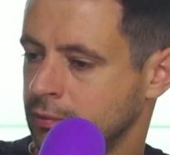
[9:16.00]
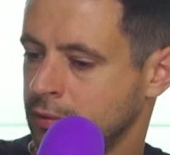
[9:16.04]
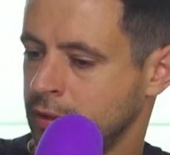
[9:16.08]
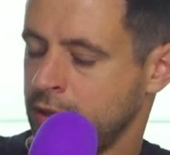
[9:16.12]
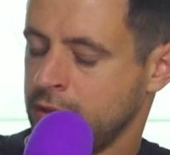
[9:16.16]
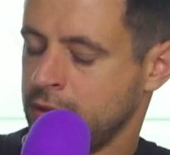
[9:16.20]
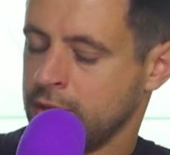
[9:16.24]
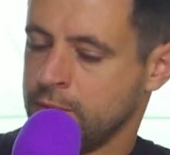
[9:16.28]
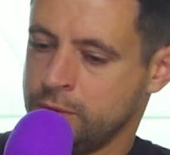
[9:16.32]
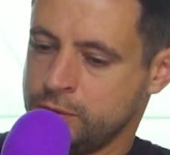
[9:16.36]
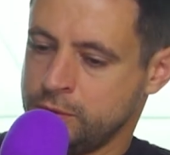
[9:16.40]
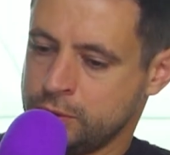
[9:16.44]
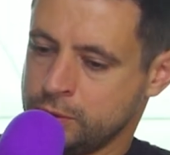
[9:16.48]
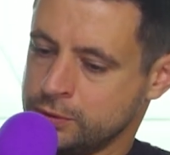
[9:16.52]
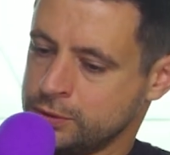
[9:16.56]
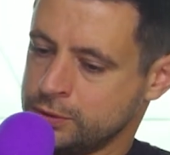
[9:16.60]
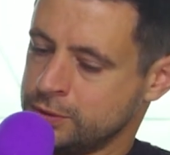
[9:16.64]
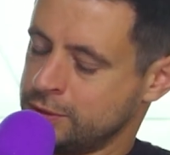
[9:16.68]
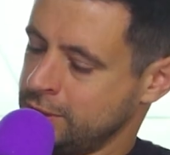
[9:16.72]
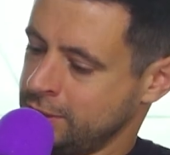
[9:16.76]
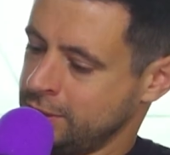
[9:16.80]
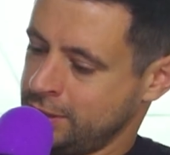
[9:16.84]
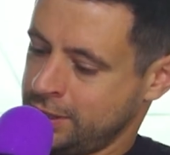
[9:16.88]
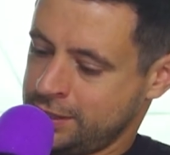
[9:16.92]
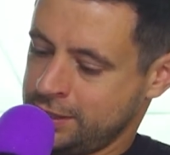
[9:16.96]
And I think we
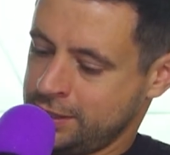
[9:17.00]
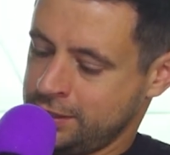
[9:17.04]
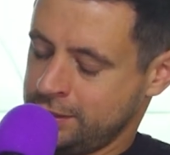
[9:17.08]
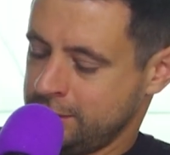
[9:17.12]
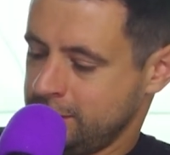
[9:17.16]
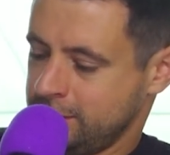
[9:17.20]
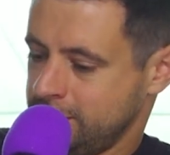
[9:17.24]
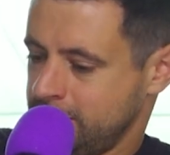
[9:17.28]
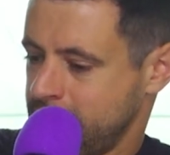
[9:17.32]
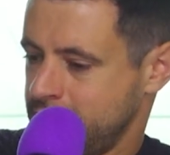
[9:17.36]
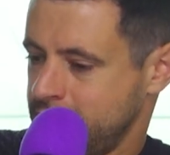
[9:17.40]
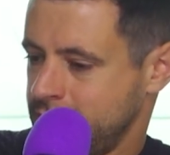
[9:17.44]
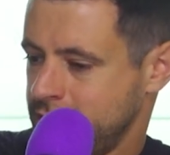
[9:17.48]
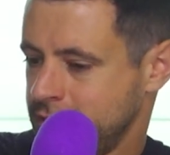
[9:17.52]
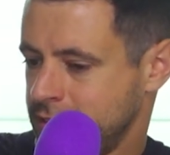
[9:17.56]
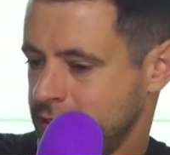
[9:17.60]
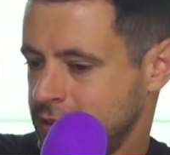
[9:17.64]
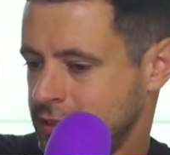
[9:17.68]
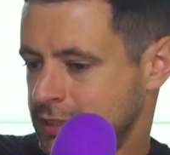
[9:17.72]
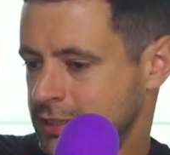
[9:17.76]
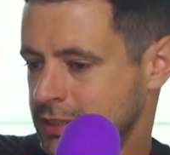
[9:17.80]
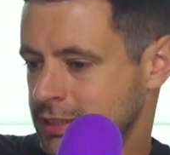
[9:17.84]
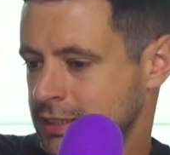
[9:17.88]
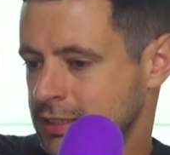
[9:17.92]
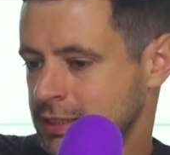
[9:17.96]
talked again in
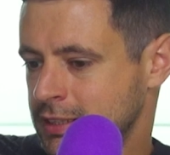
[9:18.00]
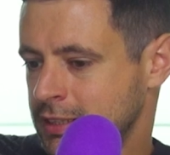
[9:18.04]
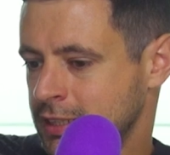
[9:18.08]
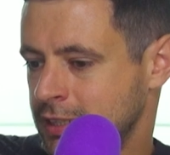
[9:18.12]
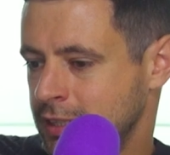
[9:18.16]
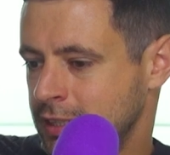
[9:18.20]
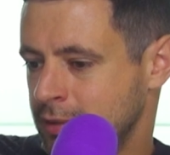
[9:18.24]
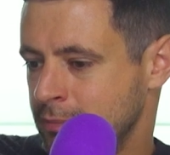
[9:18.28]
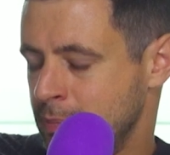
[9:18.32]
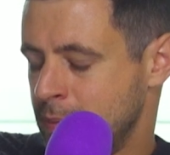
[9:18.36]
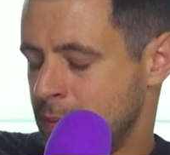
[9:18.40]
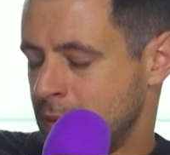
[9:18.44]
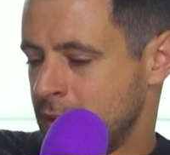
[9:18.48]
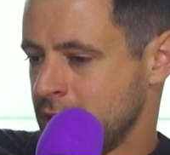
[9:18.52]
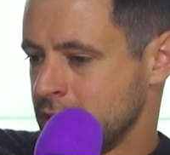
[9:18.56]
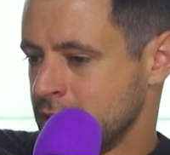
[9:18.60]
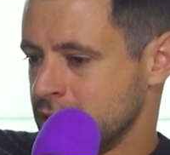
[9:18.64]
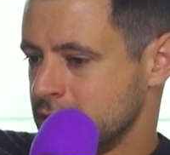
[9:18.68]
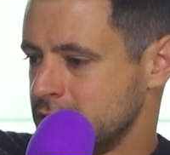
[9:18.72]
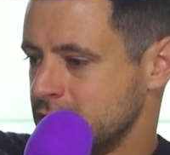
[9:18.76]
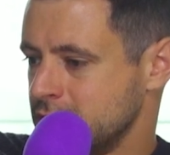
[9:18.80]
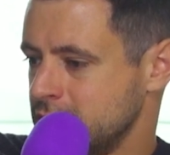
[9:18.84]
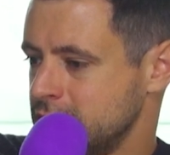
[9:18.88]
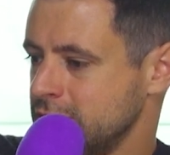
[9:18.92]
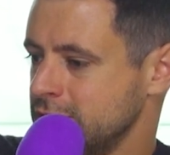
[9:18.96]
other
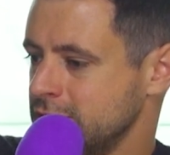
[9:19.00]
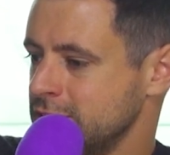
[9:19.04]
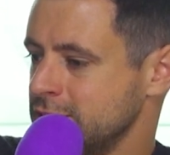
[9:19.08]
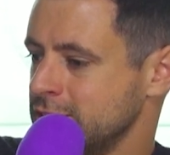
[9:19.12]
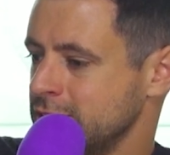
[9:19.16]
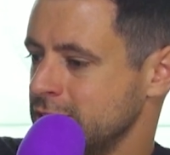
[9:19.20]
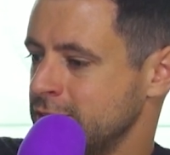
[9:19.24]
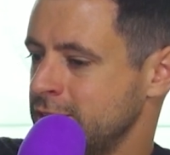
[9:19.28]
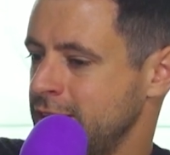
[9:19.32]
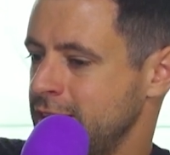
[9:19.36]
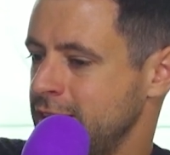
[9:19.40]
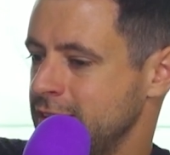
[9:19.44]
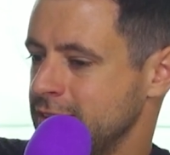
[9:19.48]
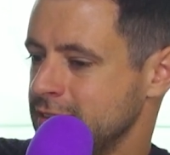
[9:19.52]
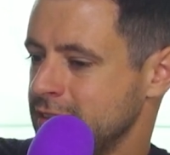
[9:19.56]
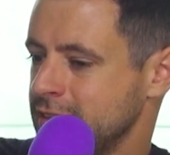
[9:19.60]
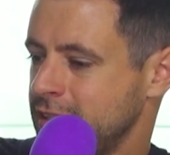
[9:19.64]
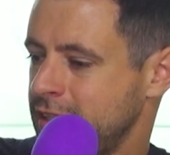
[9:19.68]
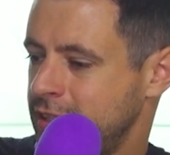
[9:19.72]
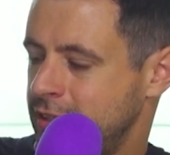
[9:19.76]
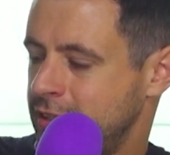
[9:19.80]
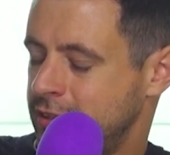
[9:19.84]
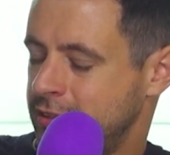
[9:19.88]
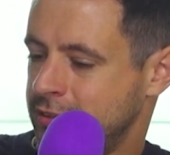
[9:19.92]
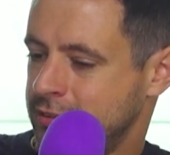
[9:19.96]
sessions around
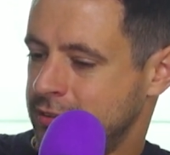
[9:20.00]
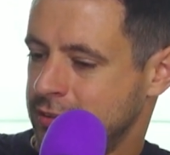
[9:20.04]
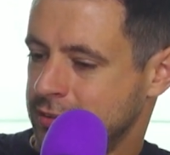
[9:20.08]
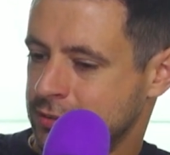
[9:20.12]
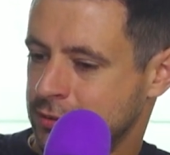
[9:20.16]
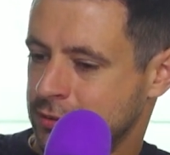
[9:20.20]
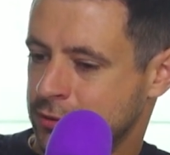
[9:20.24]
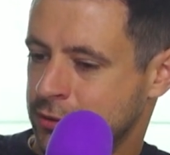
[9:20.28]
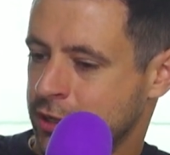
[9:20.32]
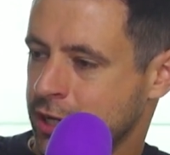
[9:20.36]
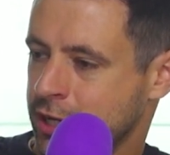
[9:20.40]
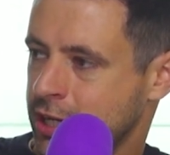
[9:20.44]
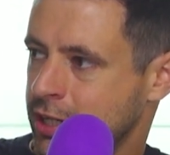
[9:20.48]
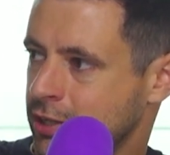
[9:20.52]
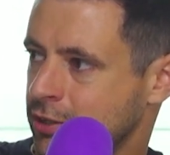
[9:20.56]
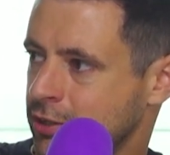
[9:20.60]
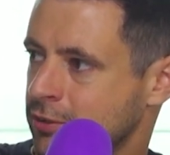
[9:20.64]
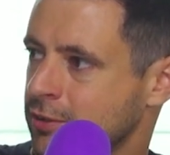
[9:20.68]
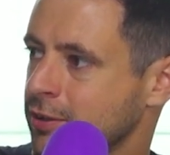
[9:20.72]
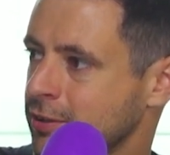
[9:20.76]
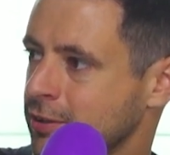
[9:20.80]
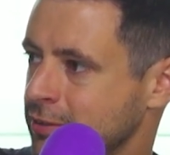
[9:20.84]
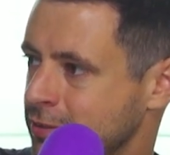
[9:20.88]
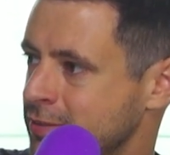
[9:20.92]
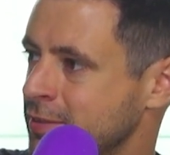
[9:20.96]
how organic
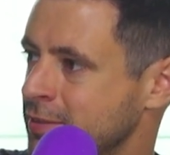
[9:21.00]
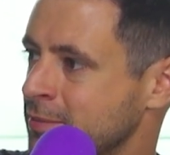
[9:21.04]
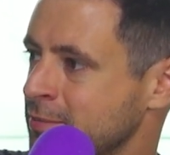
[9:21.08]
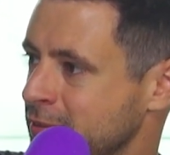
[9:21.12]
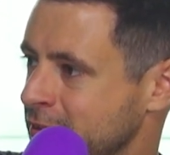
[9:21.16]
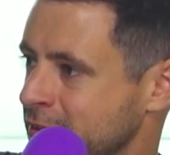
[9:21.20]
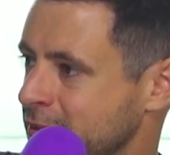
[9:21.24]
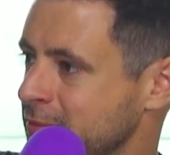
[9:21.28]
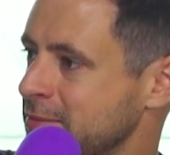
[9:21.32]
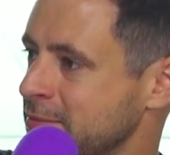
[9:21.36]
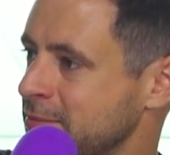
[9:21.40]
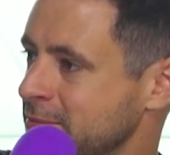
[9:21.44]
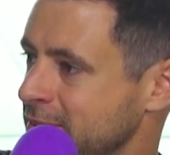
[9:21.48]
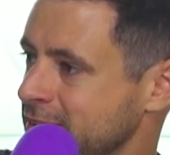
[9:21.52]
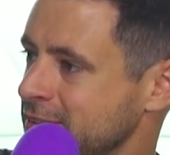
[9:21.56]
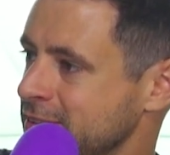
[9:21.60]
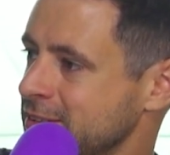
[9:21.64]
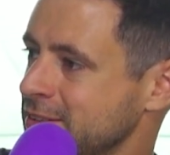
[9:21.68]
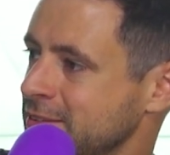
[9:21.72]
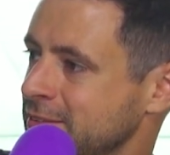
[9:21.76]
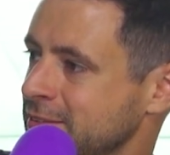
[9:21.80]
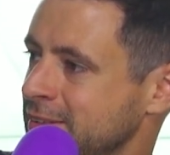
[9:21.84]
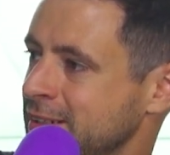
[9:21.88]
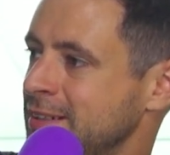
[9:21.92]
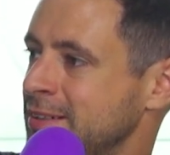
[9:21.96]
growth sometimes
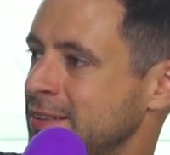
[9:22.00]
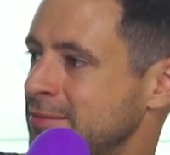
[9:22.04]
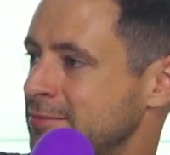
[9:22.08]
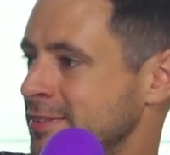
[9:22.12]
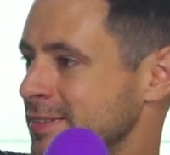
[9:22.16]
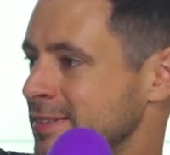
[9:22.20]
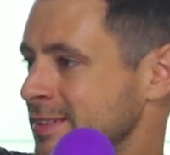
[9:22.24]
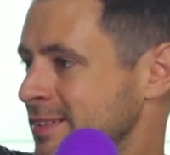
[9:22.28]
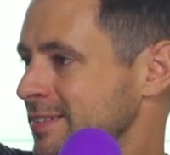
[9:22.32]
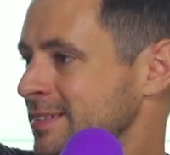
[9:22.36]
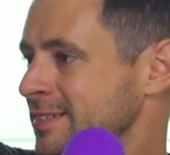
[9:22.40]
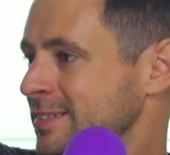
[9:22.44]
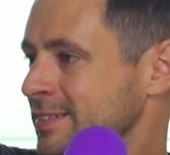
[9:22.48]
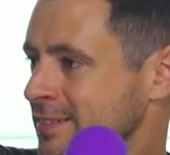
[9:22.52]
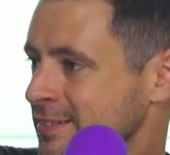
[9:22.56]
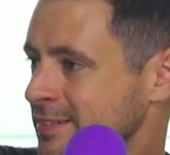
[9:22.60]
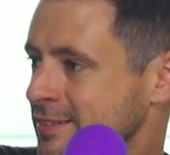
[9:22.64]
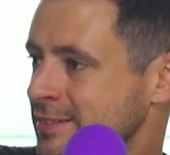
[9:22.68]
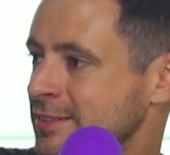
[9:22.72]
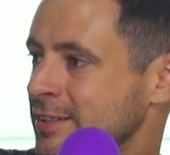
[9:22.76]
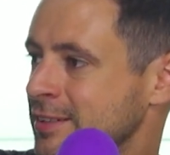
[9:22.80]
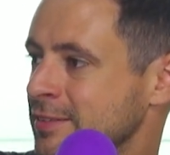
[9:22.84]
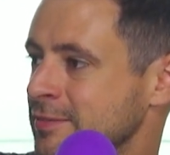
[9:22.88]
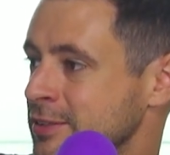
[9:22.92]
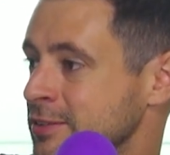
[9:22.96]
means you end up with
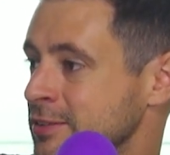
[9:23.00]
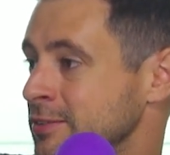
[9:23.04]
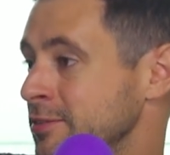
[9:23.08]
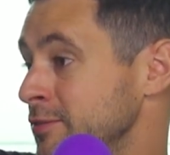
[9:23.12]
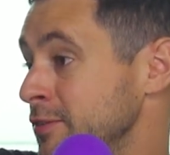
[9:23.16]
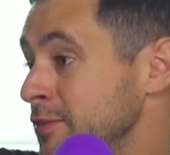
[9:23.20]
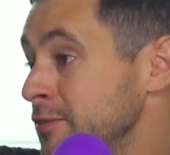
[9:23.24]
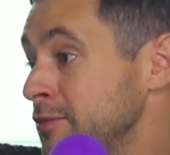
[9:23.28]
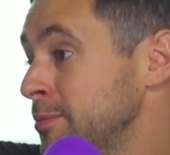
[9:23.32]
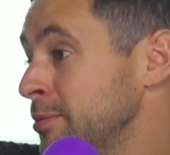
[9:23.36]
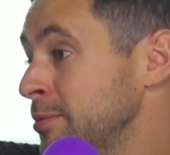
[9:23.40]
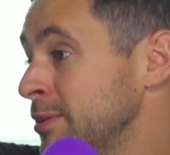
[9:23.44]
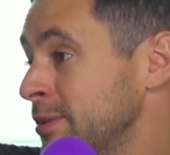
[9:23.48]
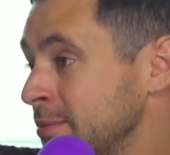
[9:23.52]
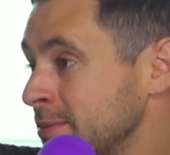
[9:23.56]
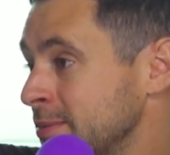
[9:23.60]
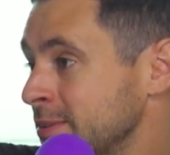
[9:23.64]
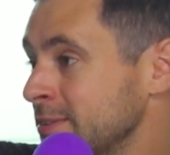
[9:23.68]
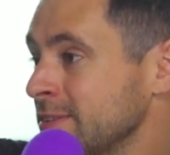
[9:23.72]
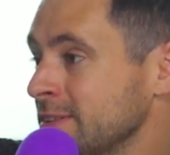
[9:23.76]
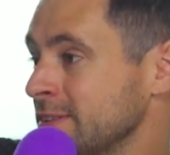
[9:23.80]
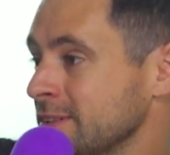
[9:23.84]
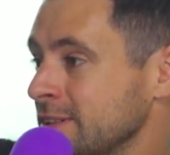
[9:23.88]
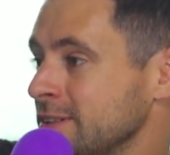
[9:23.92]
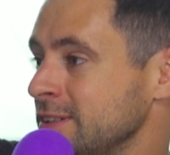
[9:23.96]
stuff that's not fit for
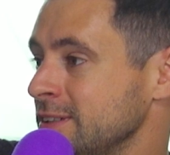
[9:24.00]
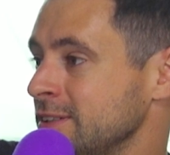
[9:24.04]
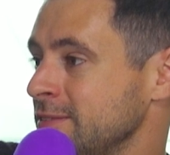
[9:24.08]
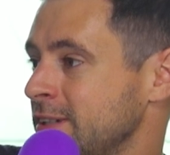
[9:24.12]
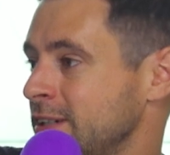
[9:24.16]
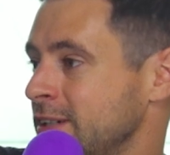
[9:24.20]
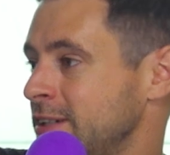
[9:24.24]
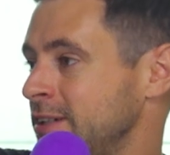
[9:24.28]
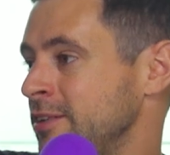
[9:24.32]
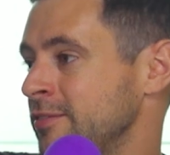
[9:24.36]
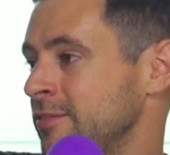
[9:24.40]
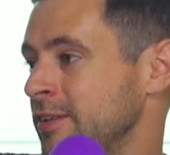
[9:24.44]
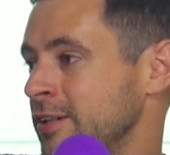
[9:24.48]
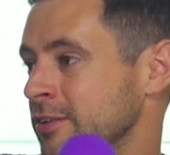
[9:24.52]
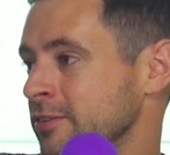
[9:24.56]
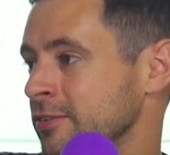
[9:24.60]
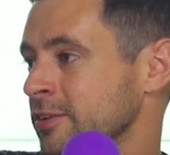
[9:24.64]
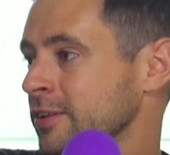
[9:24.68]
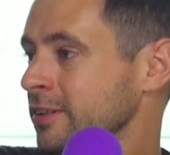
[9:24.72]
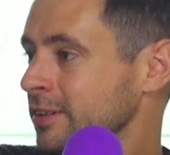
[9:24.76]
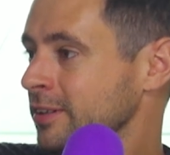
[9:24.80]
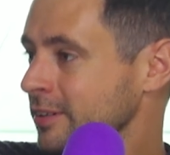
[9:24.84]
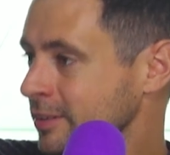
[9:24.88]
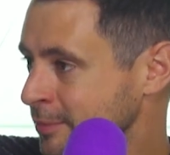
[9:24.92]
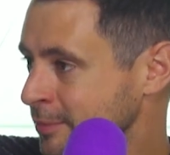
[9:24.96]
purpose, right? Because you've outgrown it.